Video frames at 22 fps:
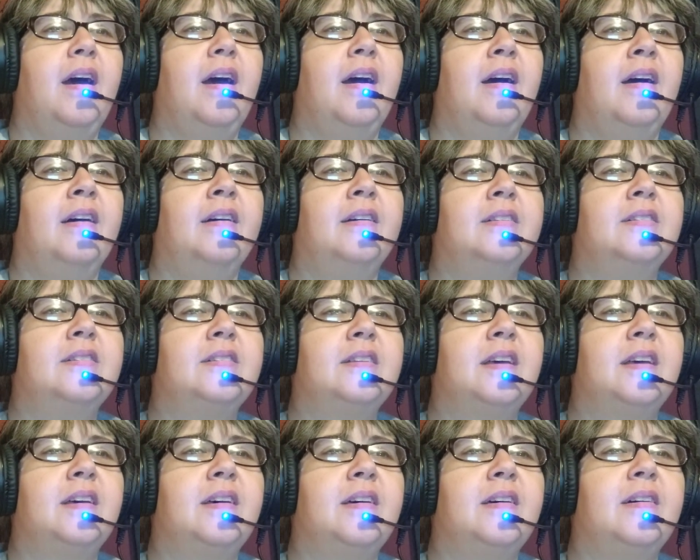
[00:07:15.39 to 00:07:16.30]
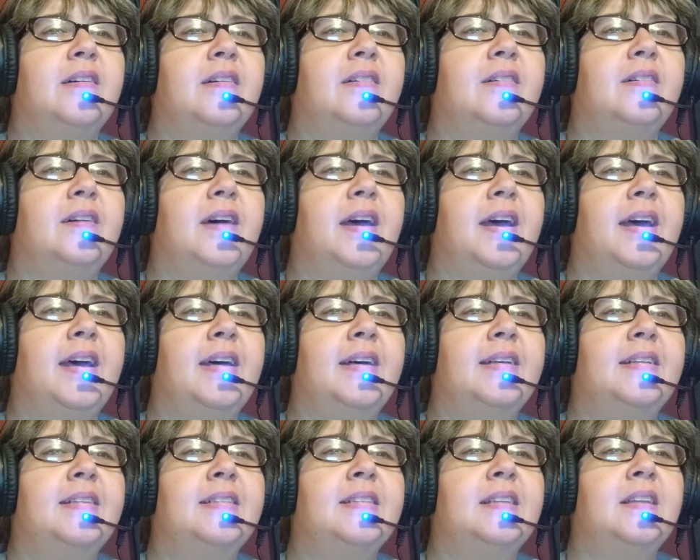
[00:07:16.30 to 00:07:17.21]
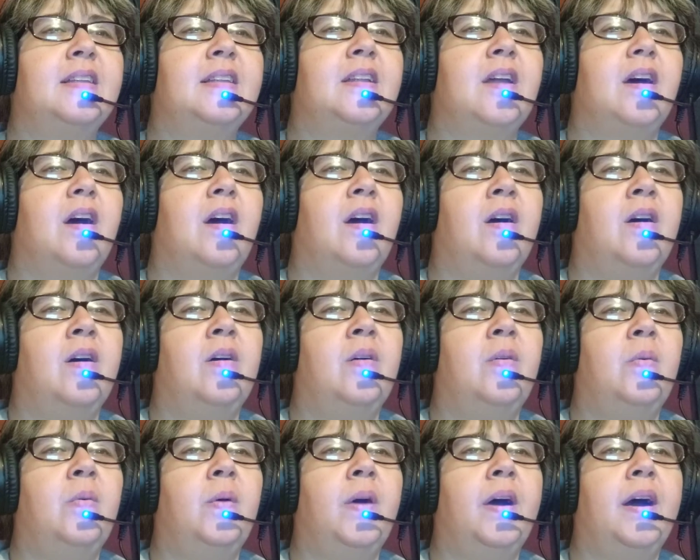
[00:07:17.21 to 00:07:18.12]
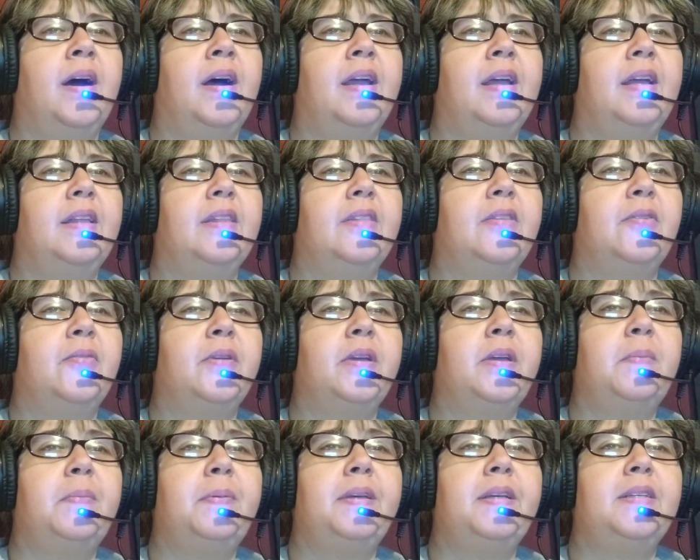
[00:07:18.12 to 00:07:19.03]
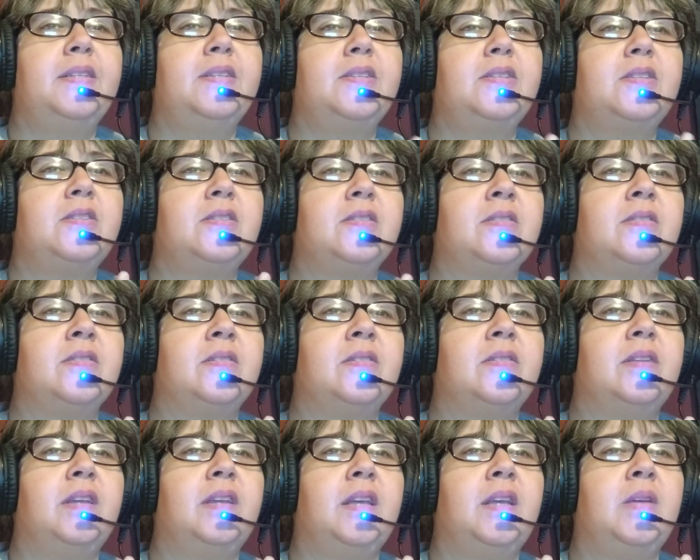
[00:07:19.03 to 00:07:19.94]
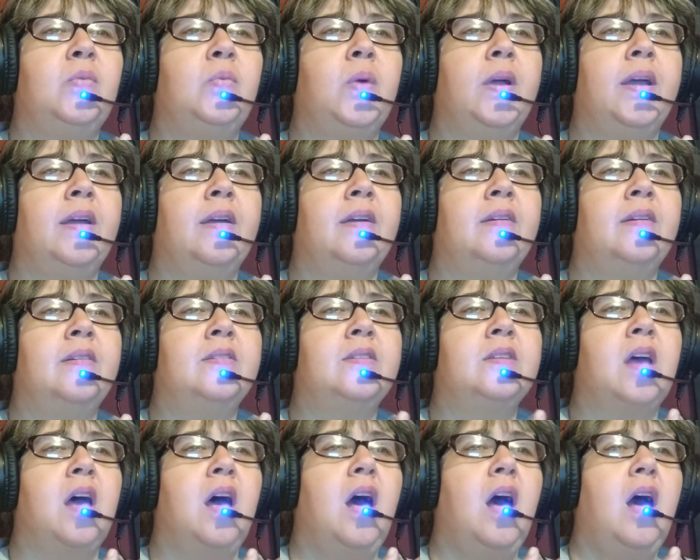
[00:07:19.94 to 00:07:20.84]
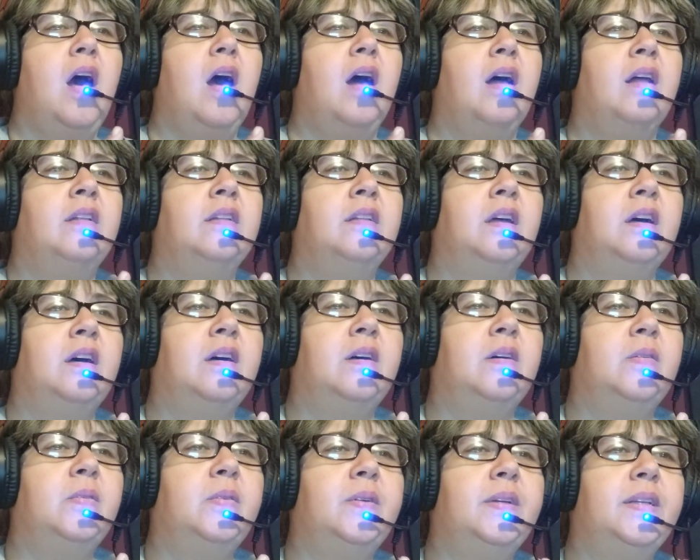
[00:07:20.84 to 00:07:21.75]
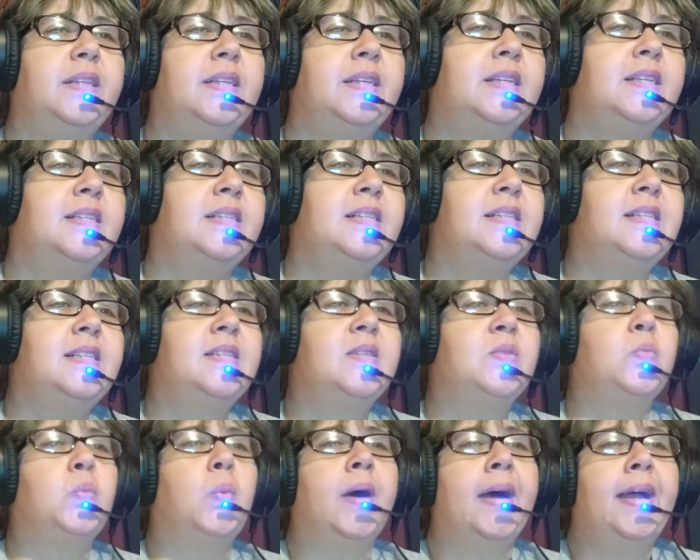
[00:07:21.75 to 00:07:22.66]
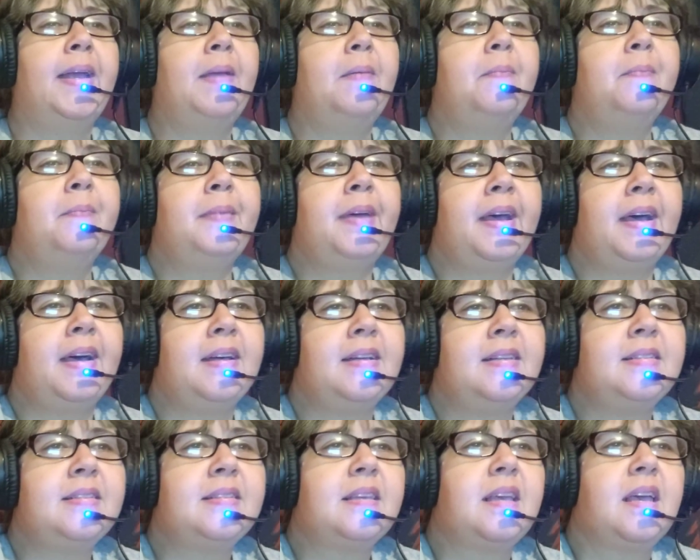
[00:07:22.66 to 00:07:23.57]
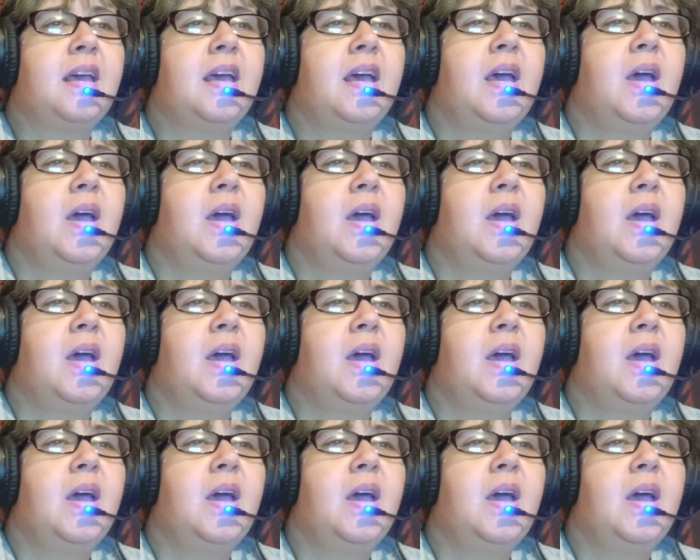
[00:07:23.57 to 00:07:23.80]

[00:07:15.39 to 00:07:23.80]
also has an all-white three-piece suit he wears along with his white mask